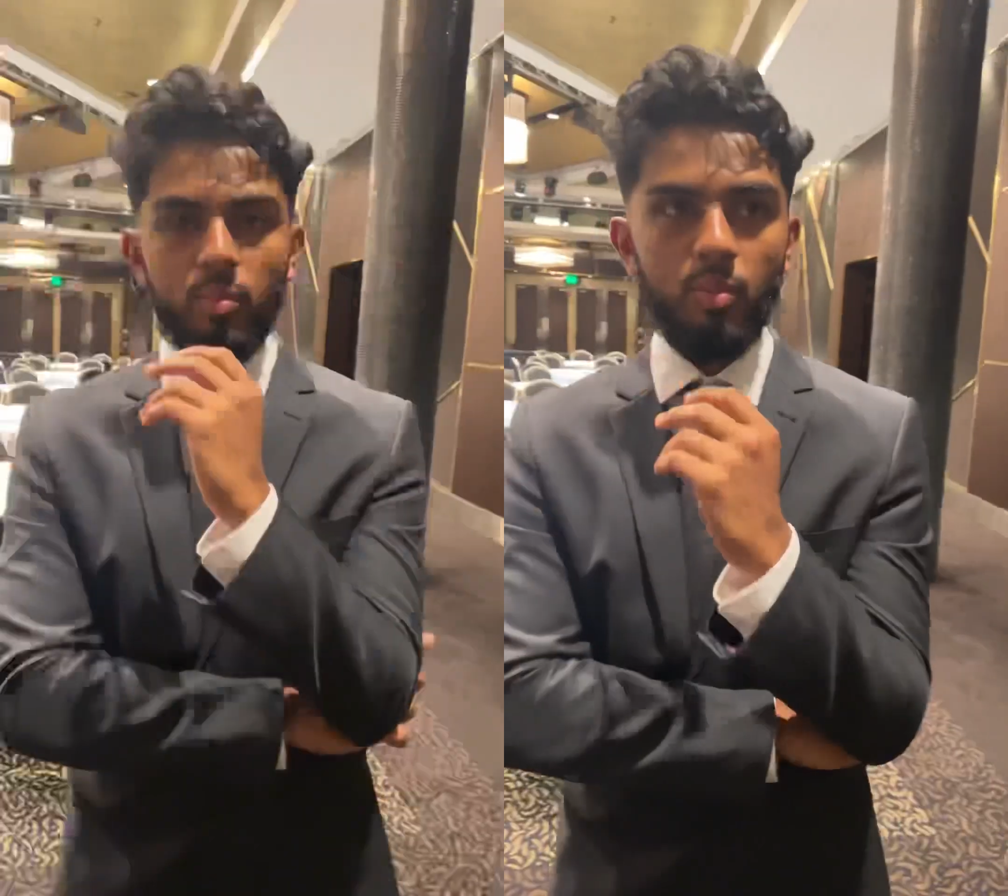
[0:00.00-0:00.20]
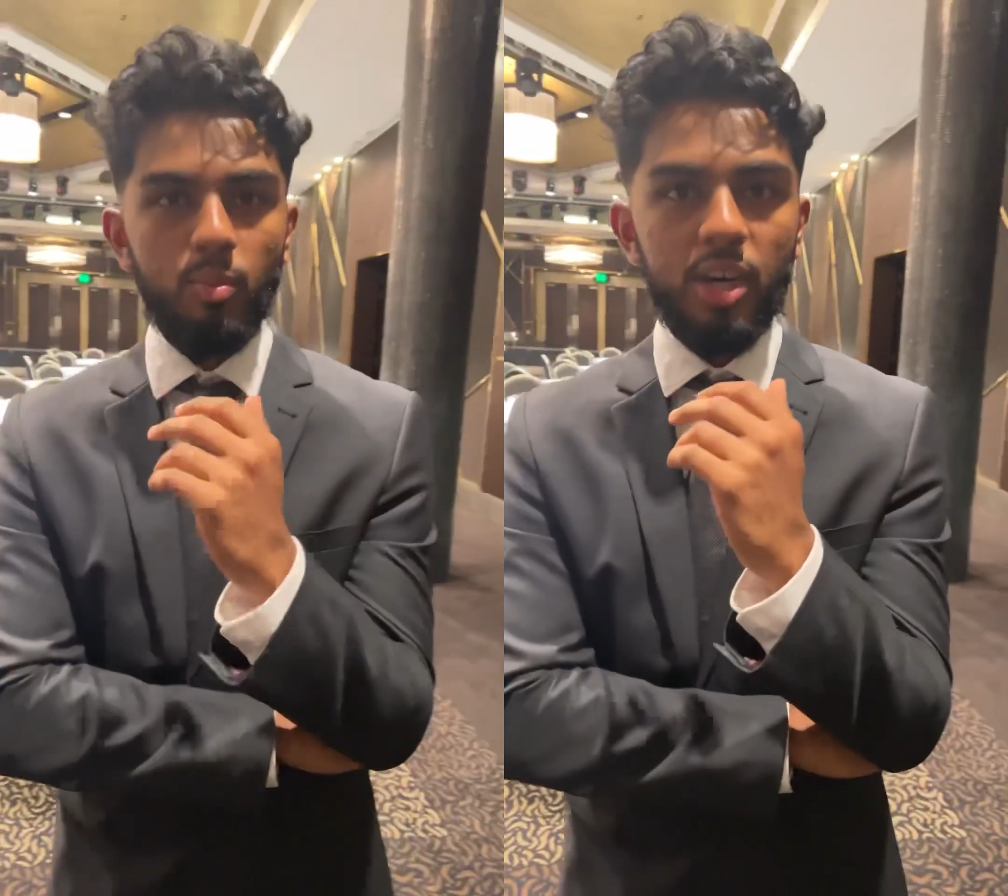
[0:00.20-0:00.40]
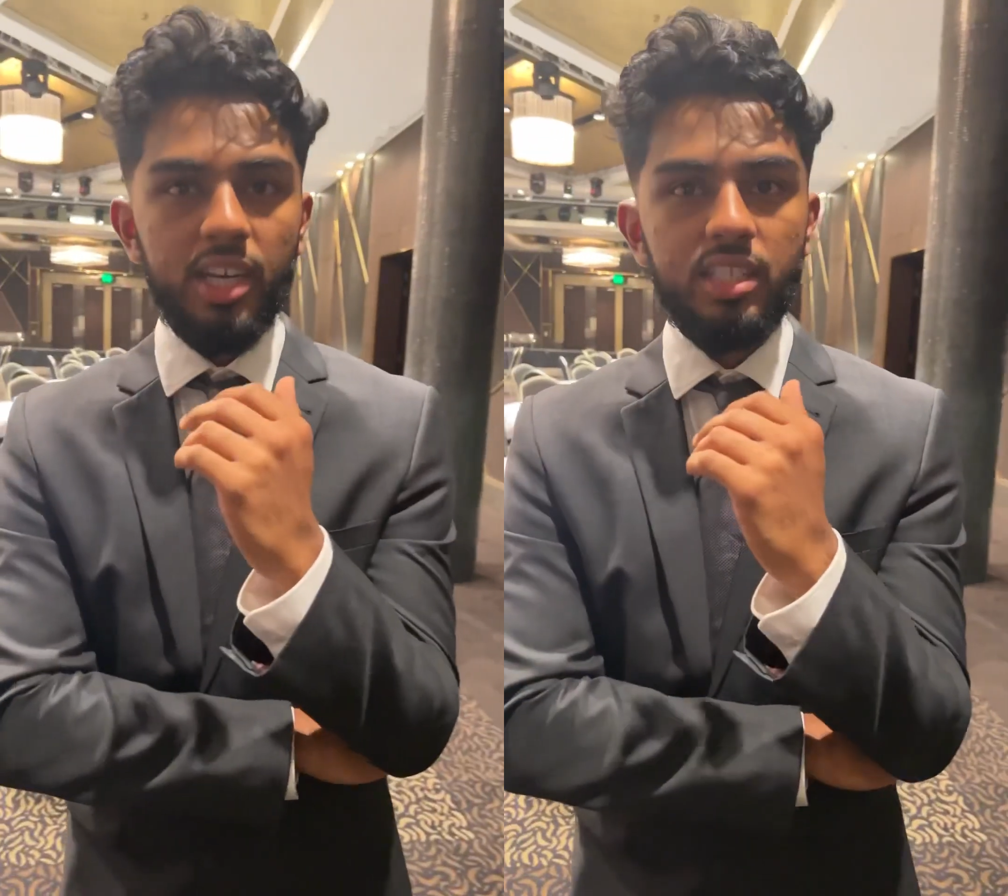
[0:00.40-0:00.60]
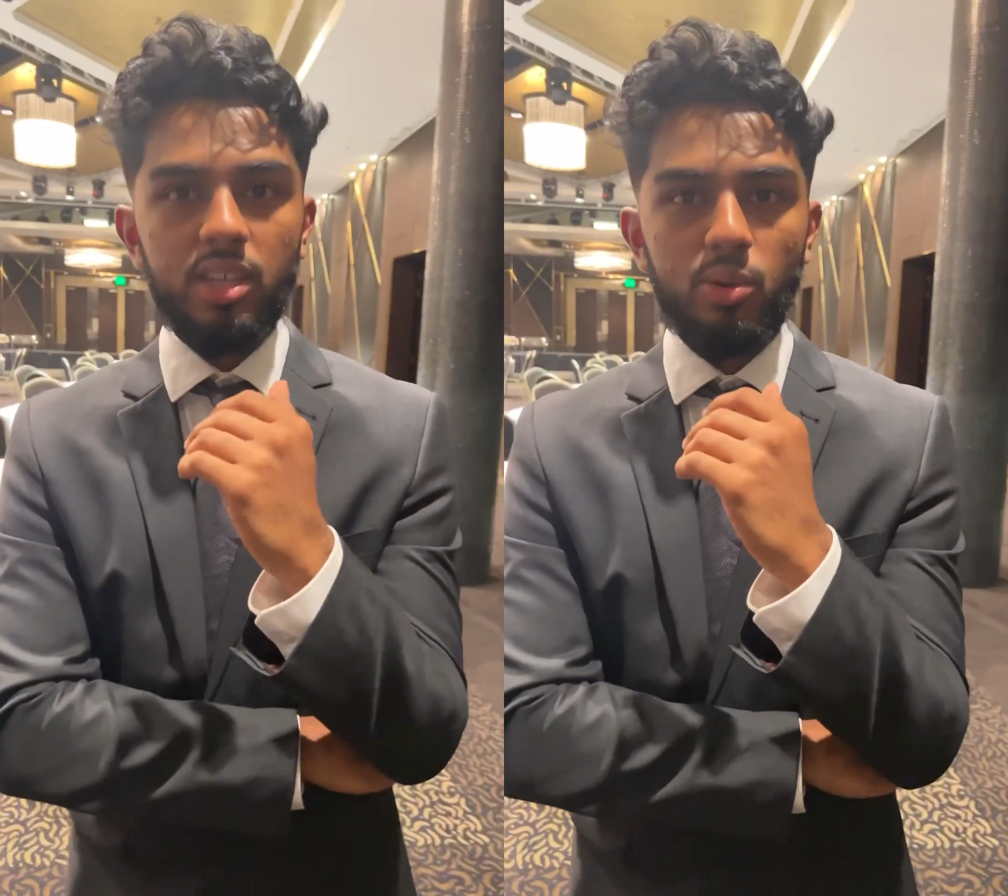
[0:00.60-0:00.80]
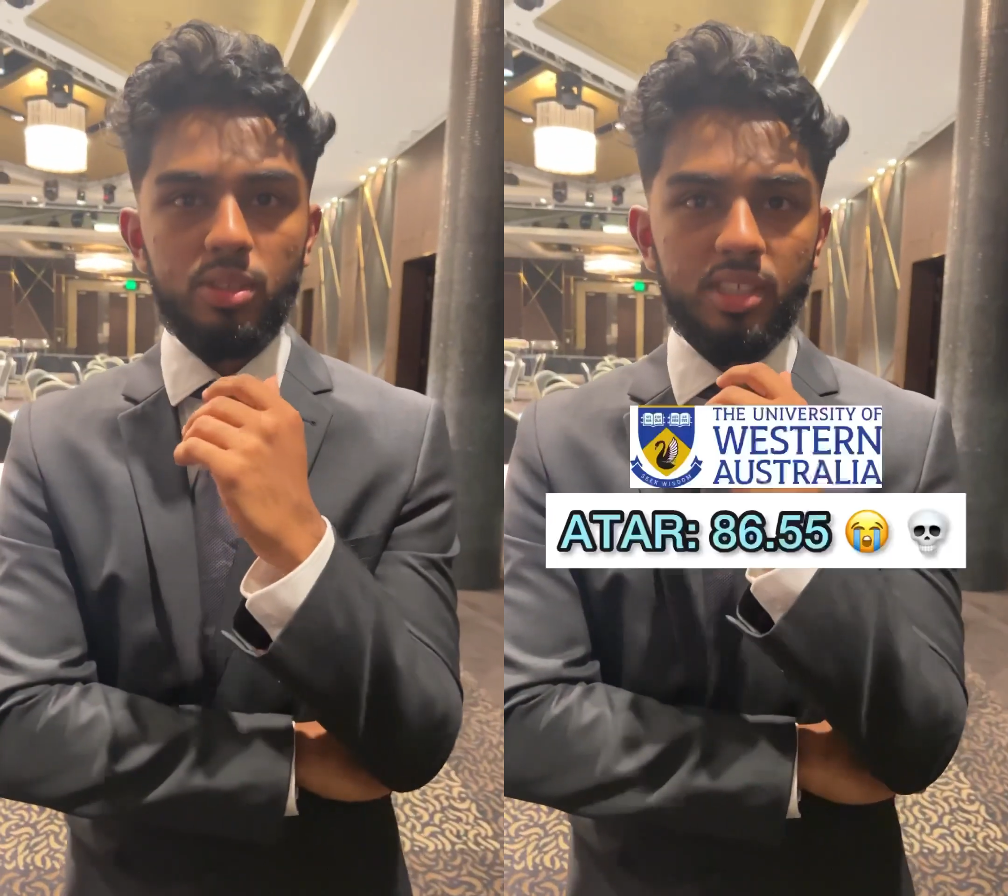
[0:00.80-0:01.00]
my
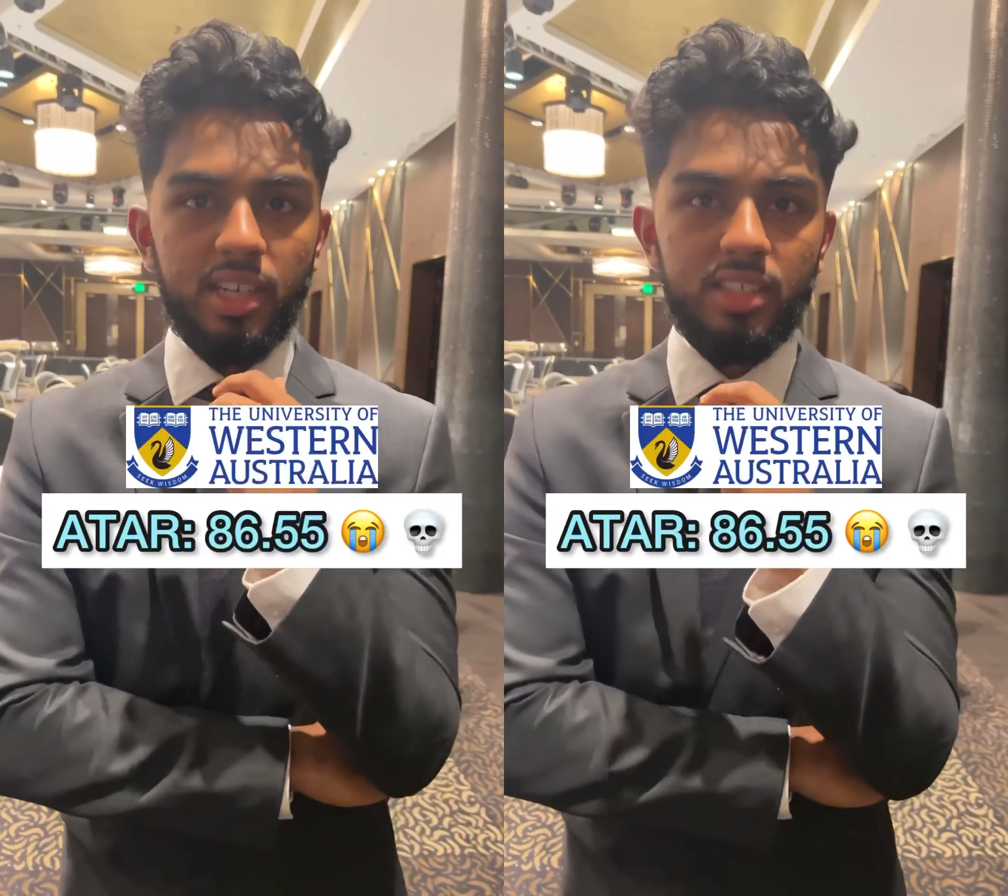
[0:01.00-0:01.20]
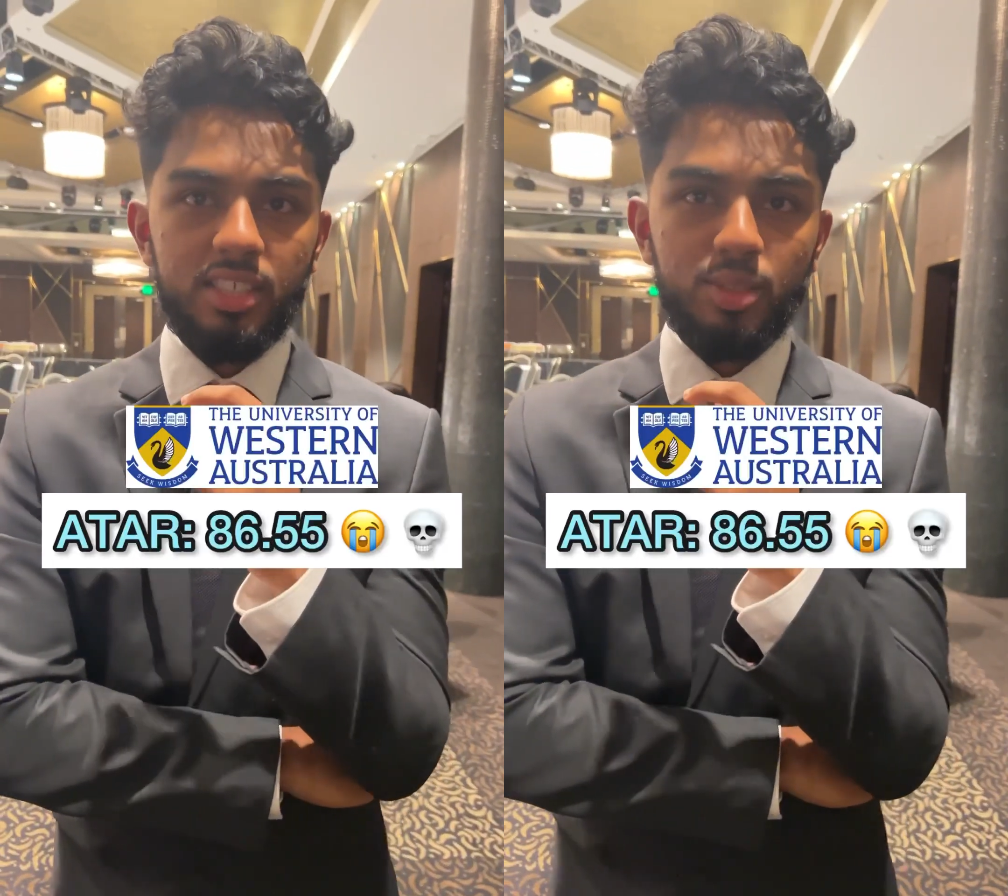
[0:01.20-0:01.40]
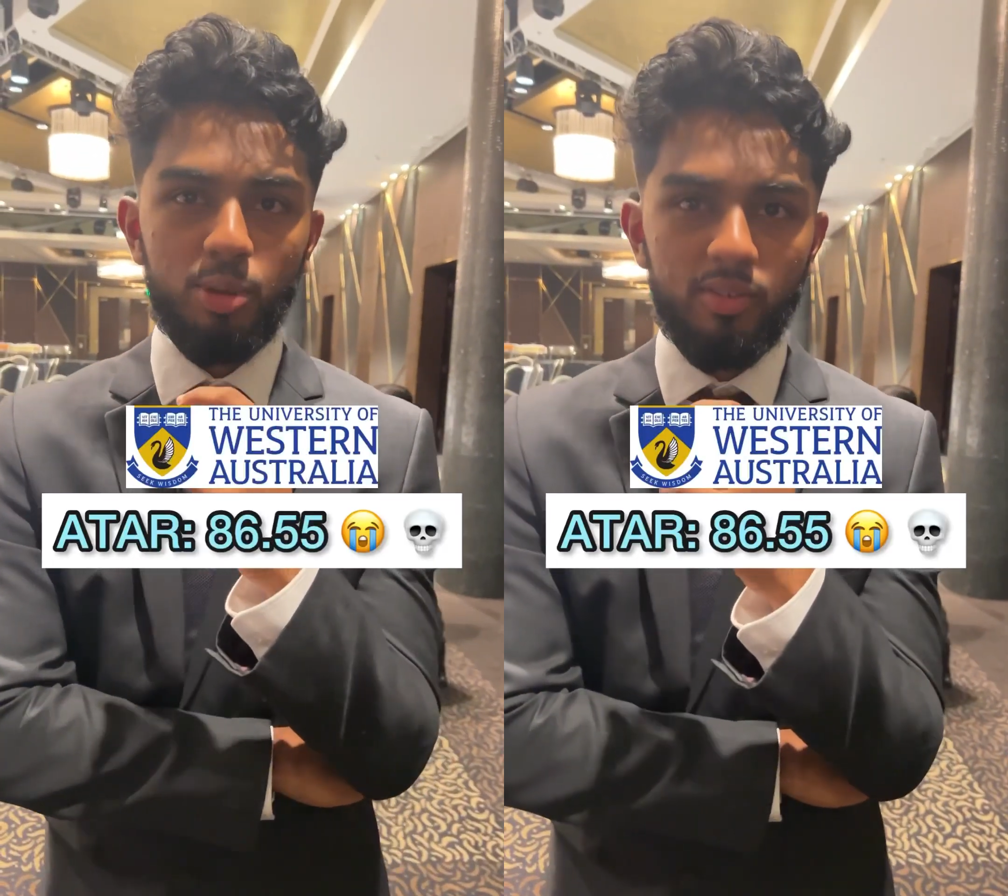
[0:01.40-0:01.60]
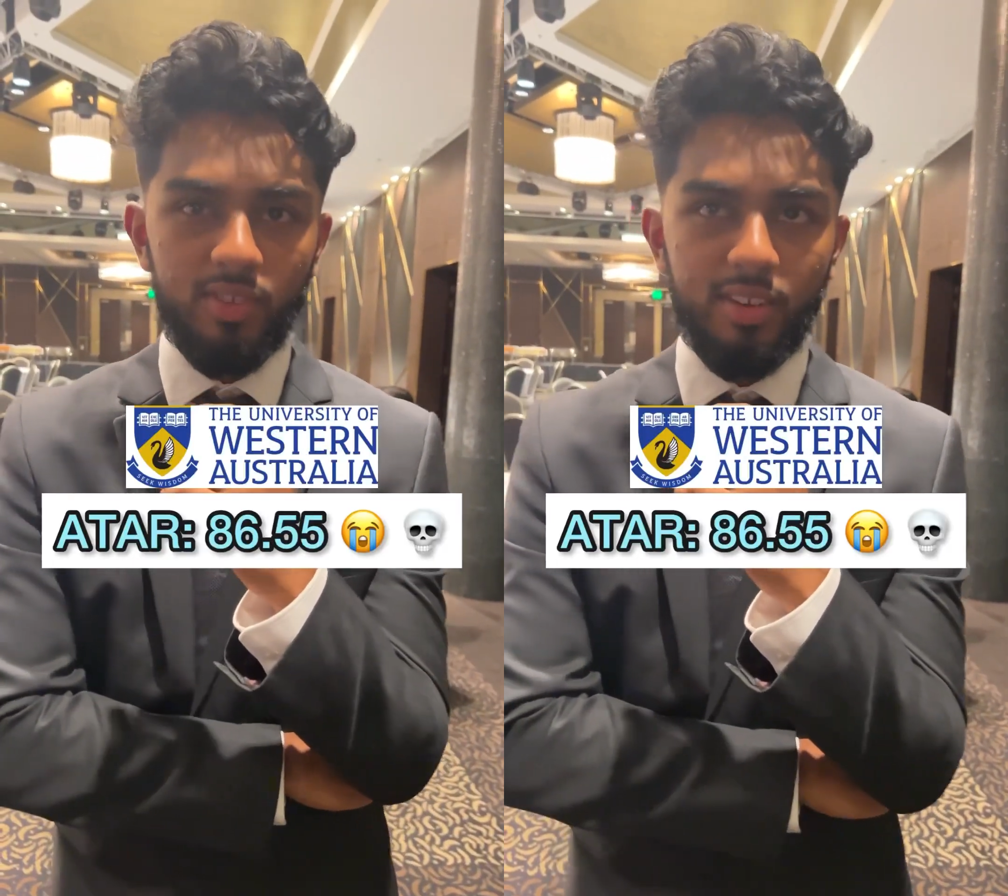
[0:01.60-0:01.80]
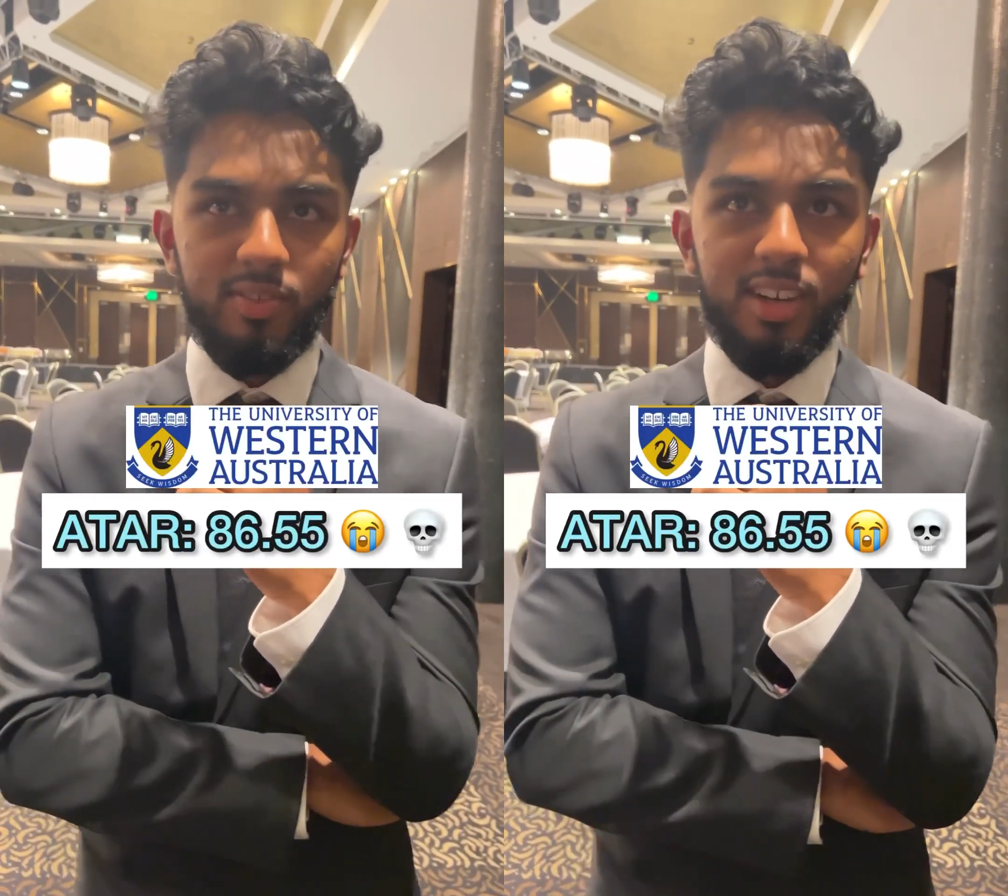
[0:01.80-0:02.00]
ATAR was
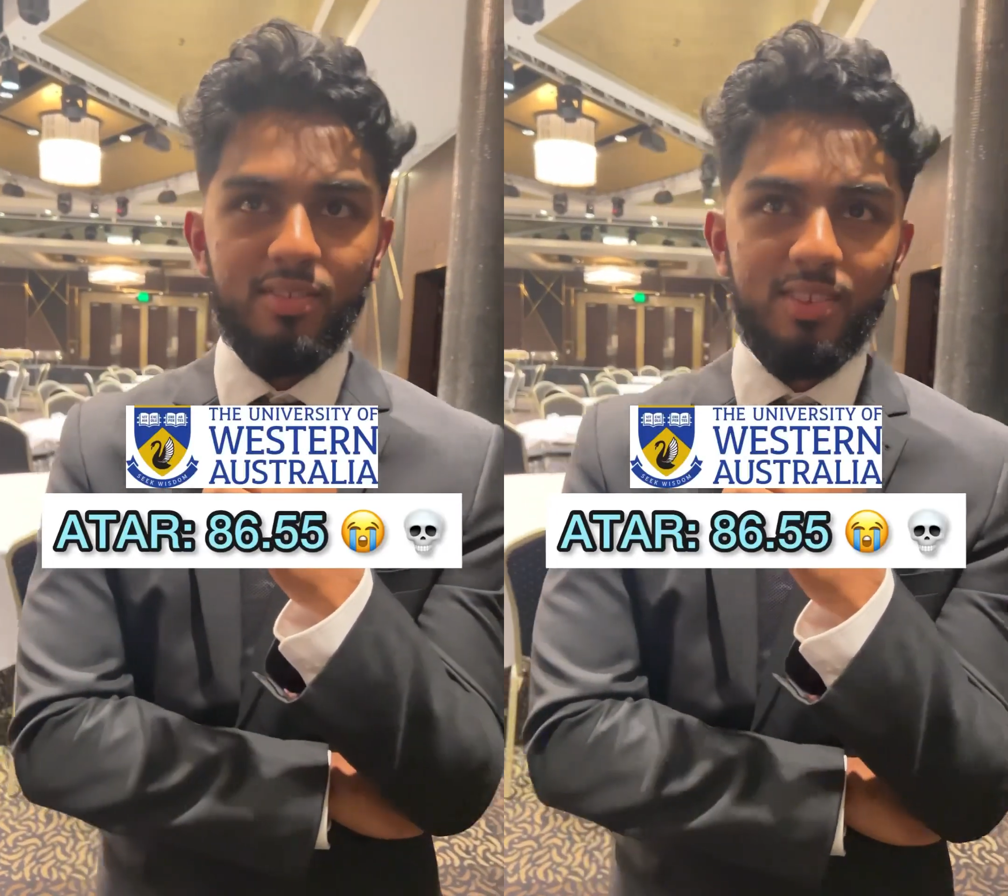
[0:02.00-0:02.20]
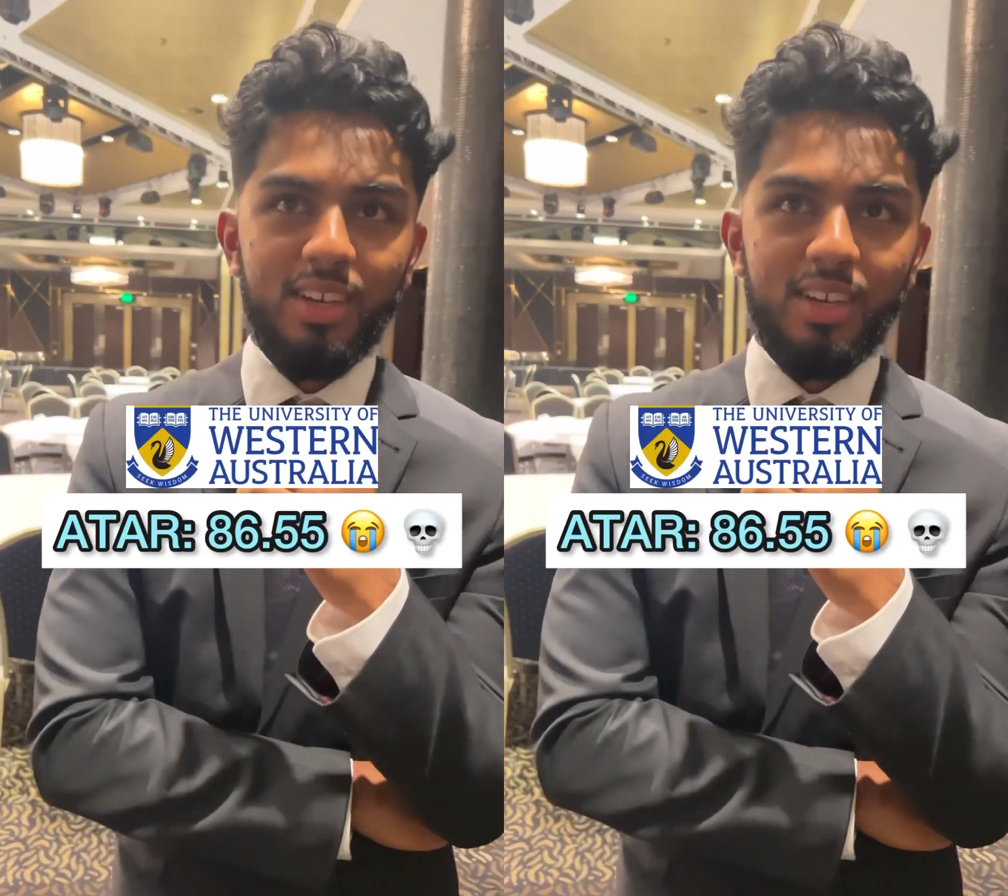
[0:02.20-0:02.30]
86.55.